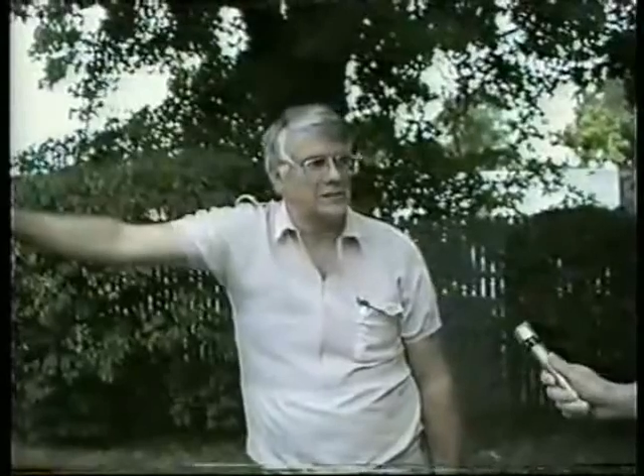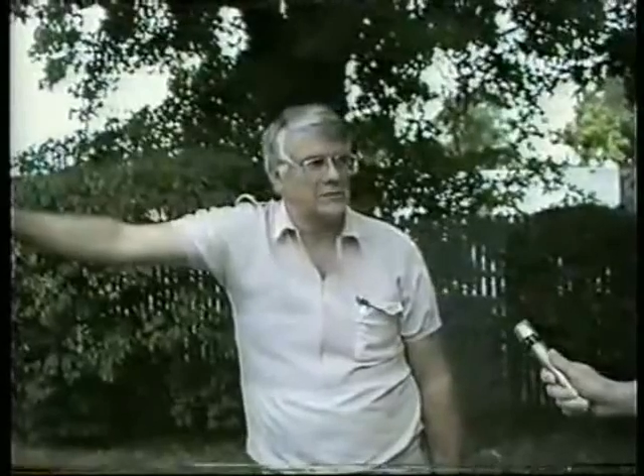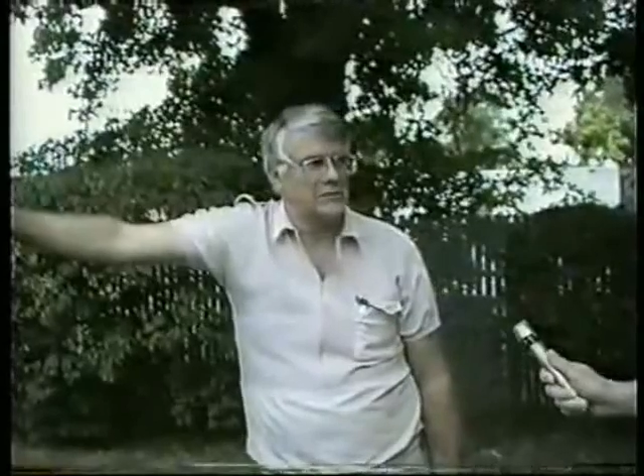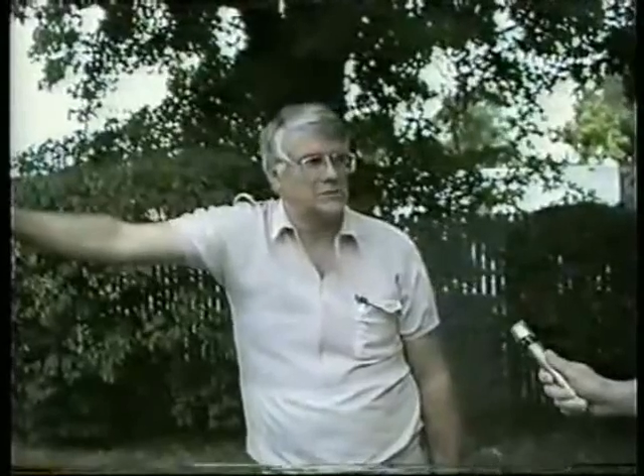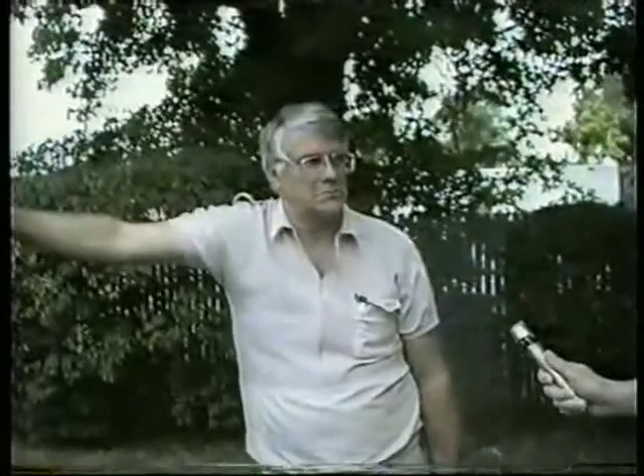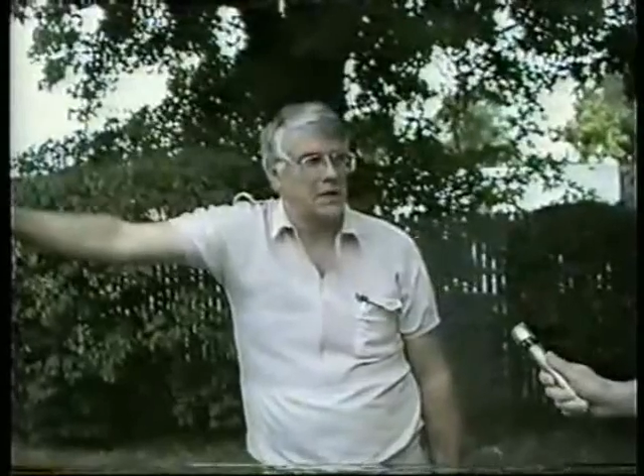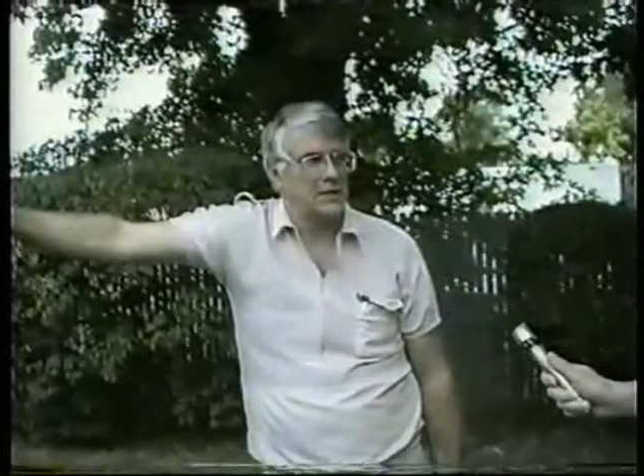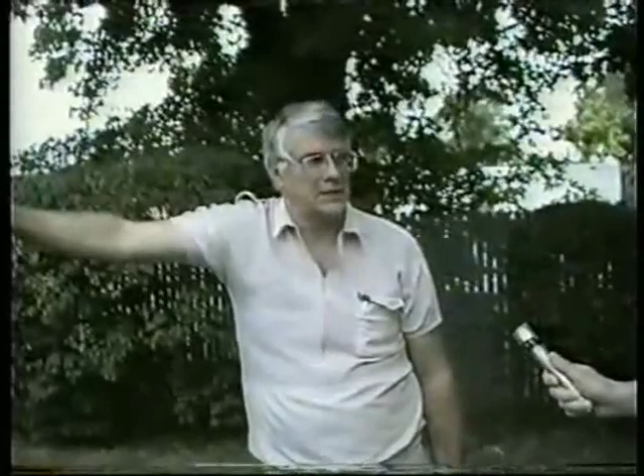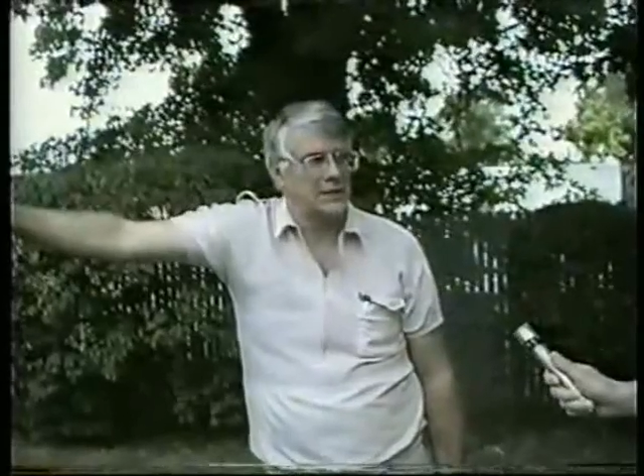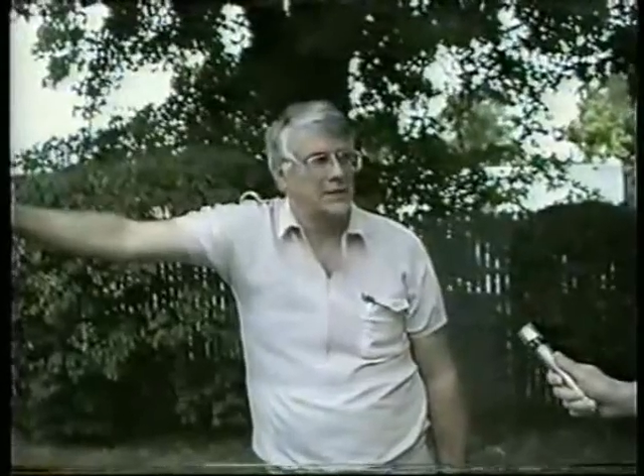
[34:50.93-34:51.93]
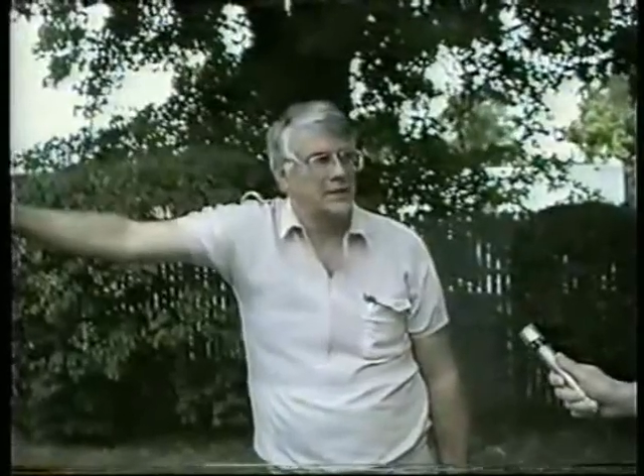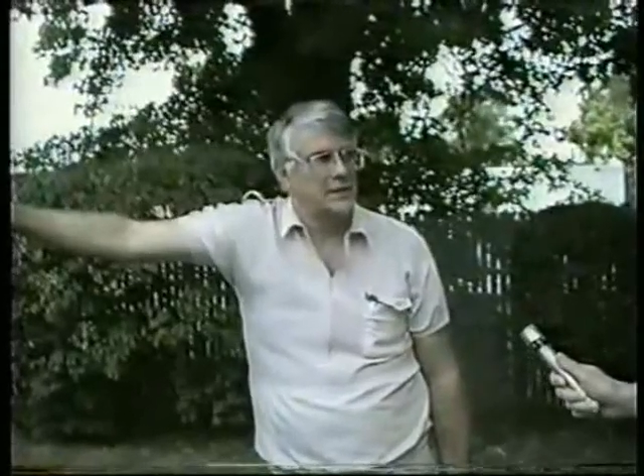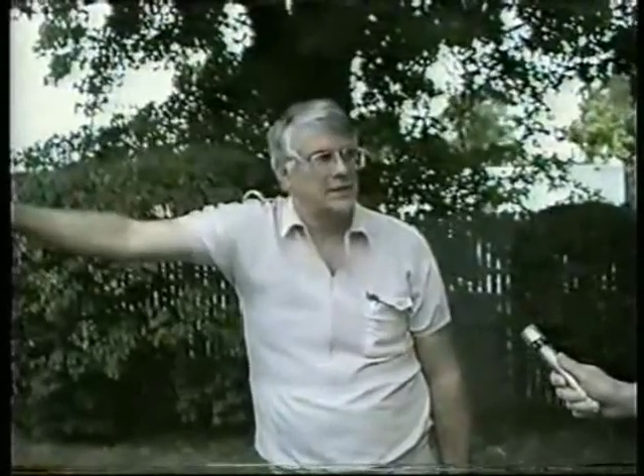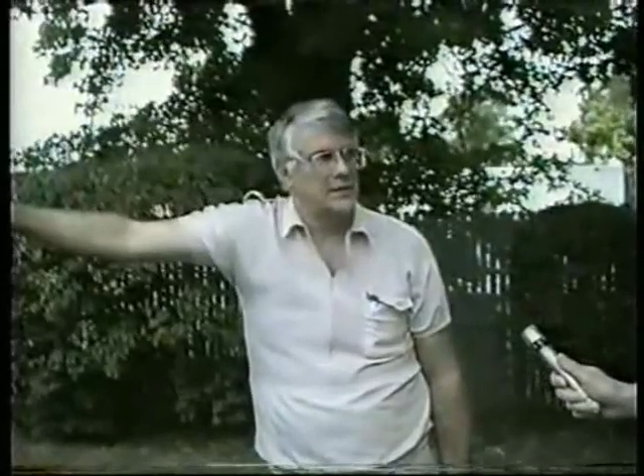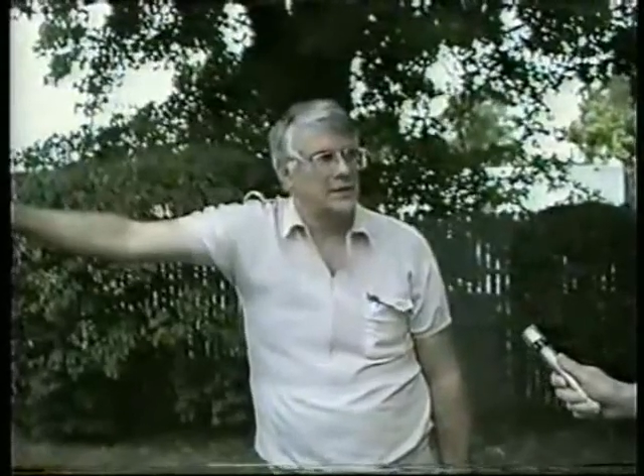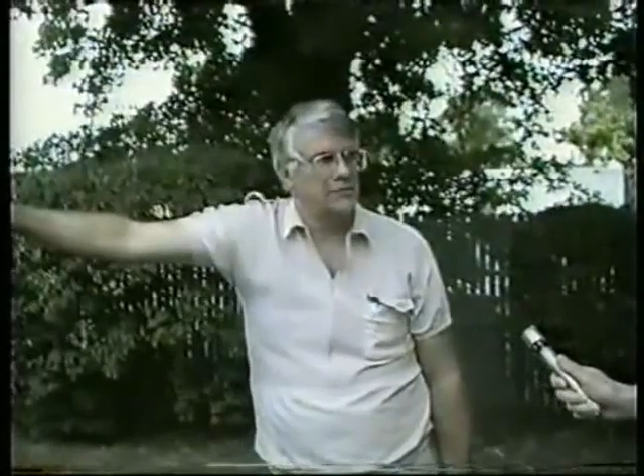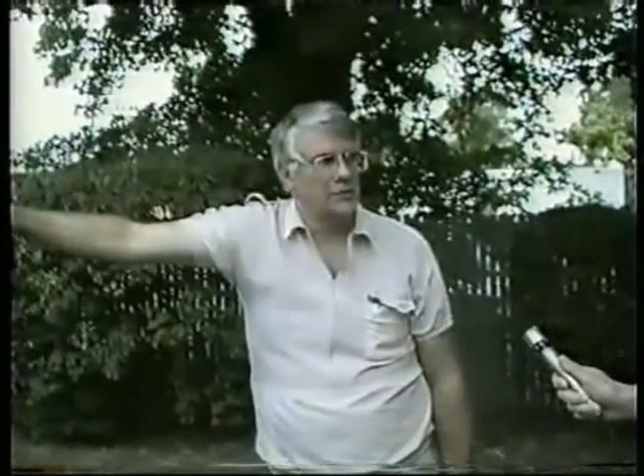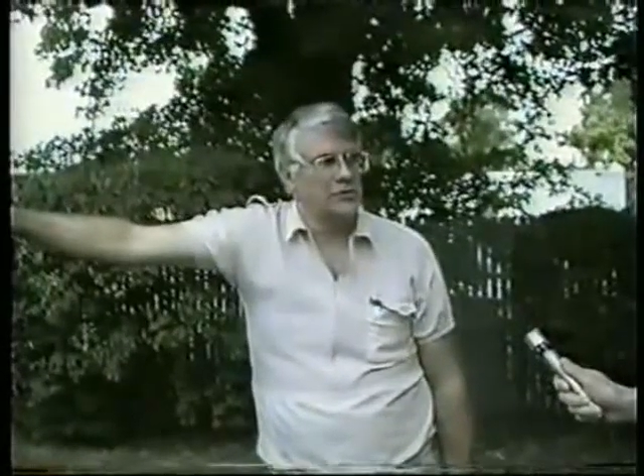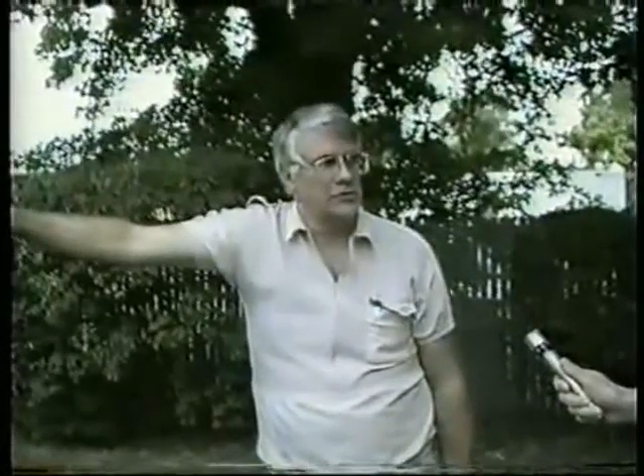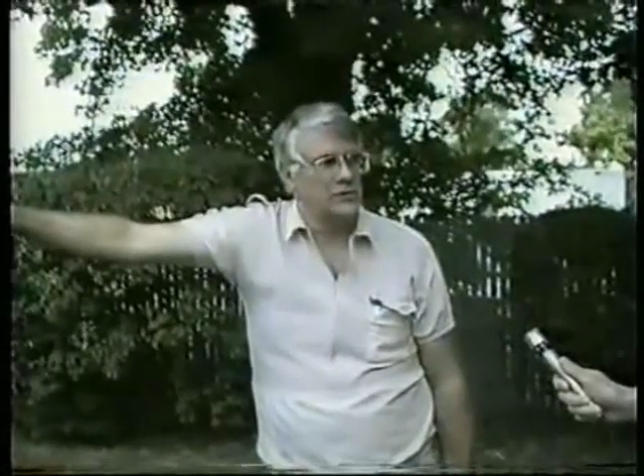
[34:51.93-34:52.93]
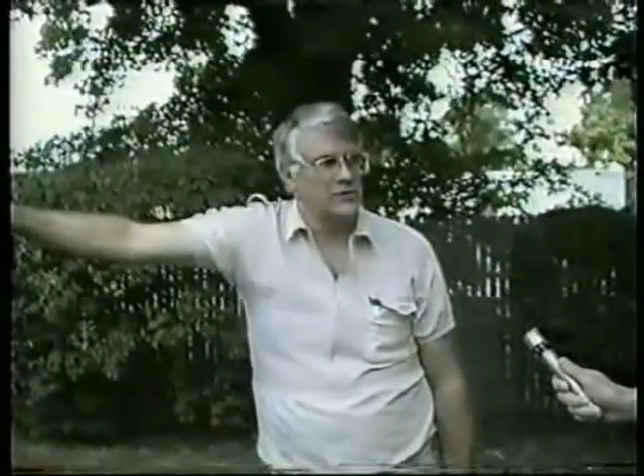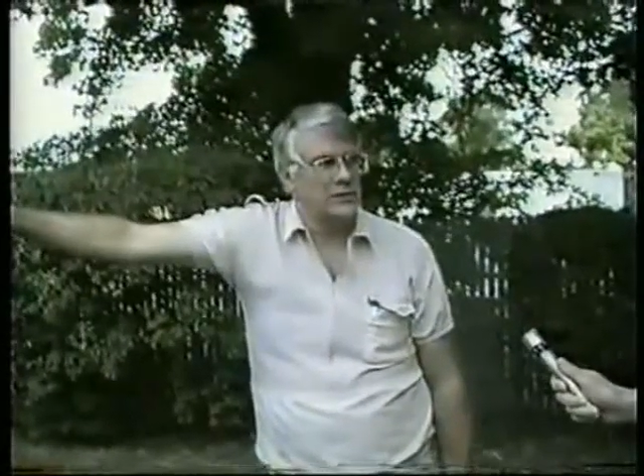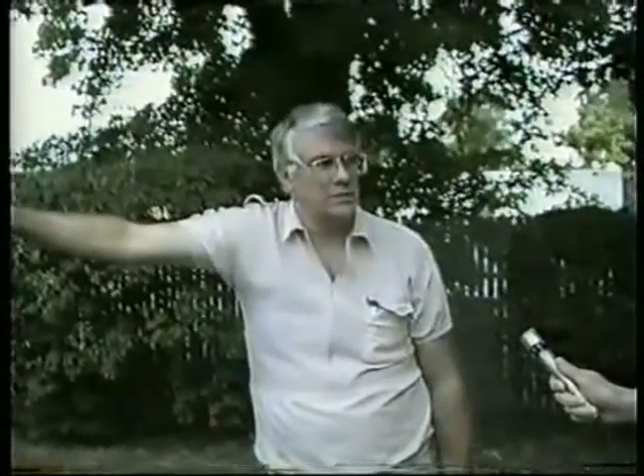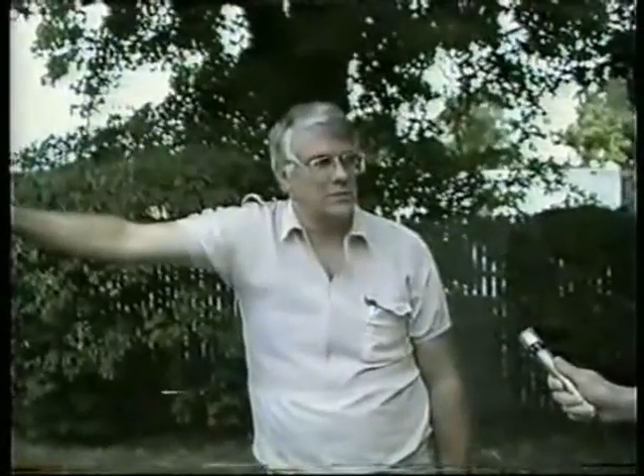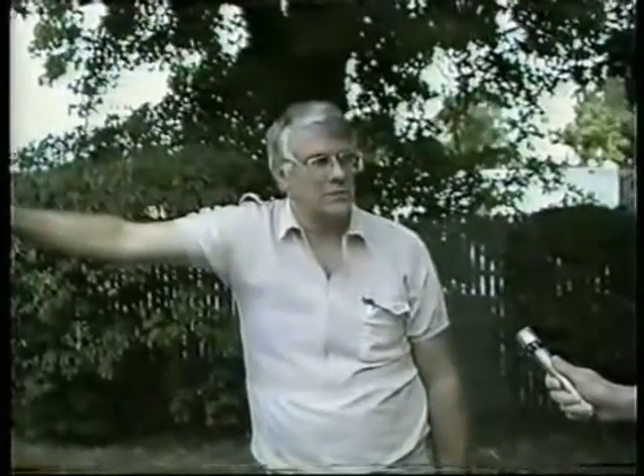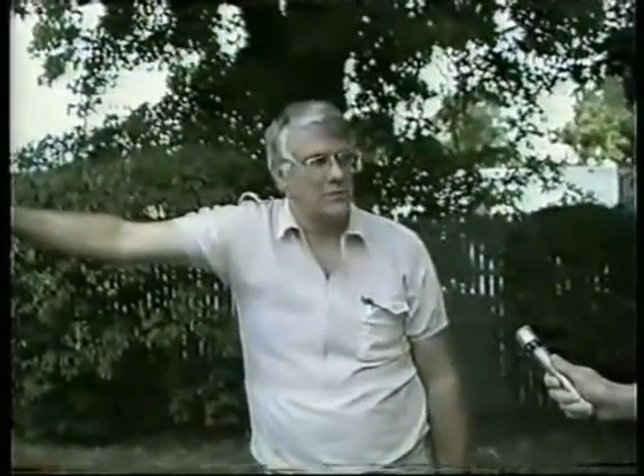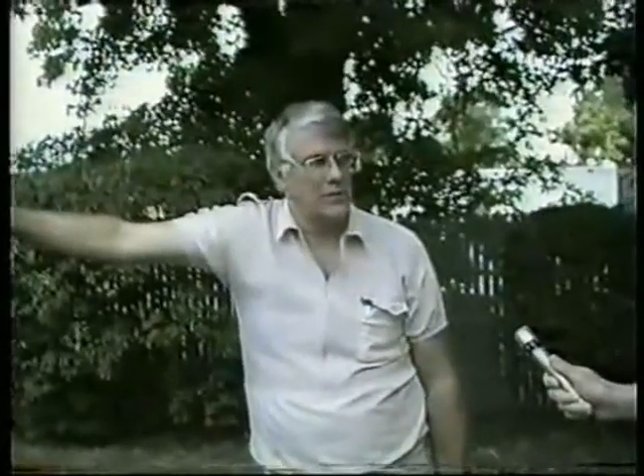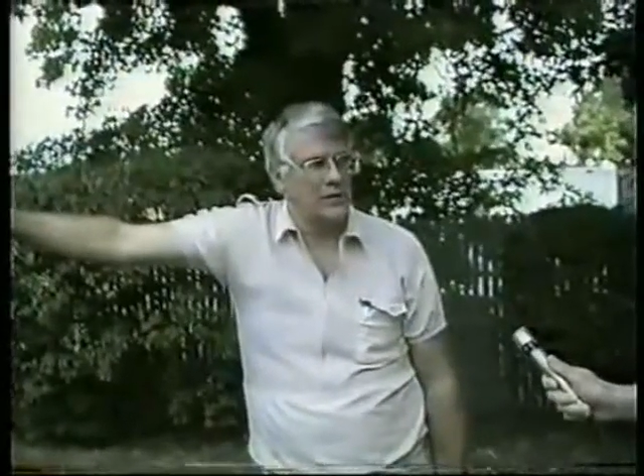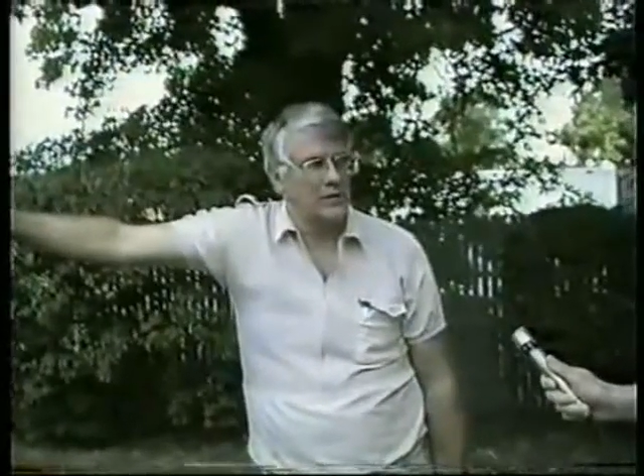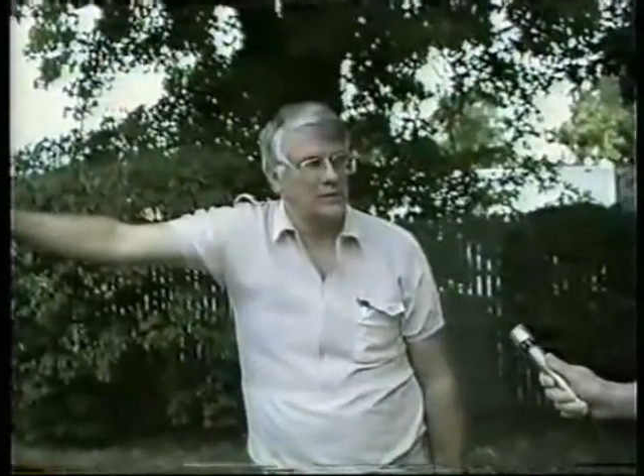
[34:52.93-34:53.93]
responding fuel source that's coming from water.